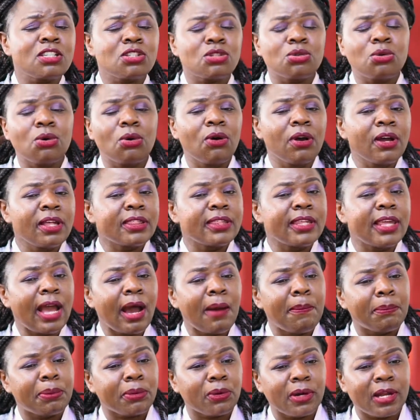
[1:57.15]
so they are
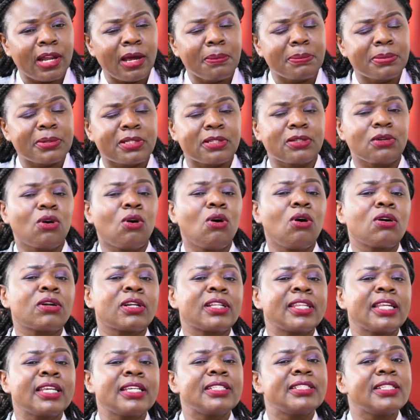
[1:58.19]
prolapsed, or
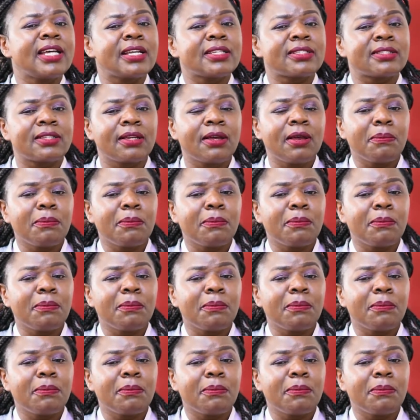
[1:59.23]
they just,